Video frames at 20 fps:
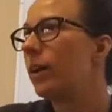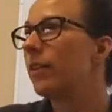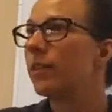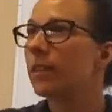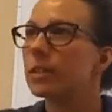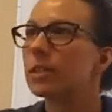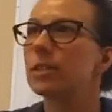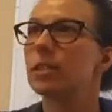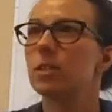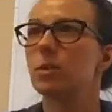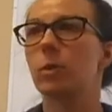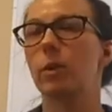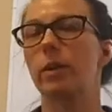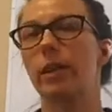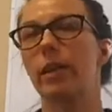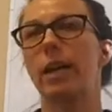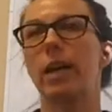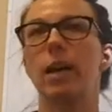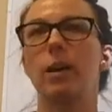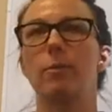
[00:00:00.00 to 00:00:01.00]
This is where
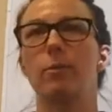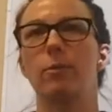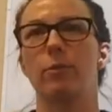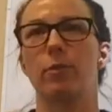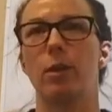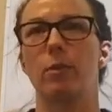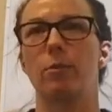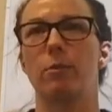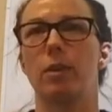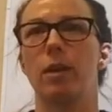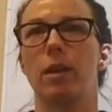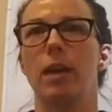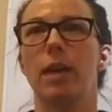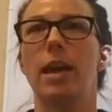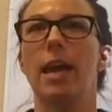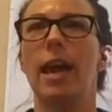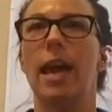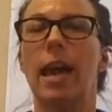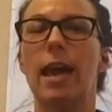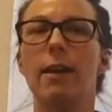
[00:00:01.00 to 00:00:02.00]
they come from.
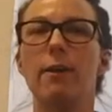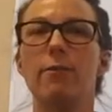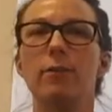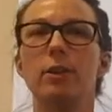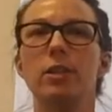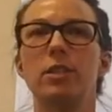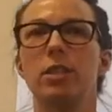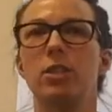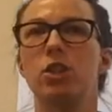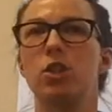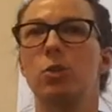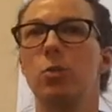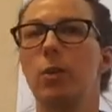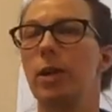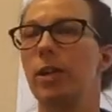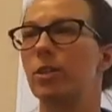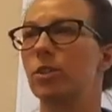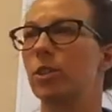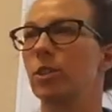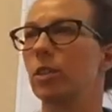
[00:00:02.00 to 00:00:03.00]
Every
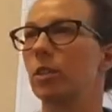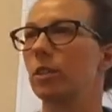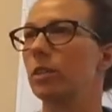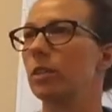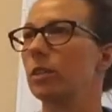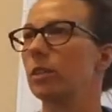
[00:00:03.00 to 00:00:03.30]
situation,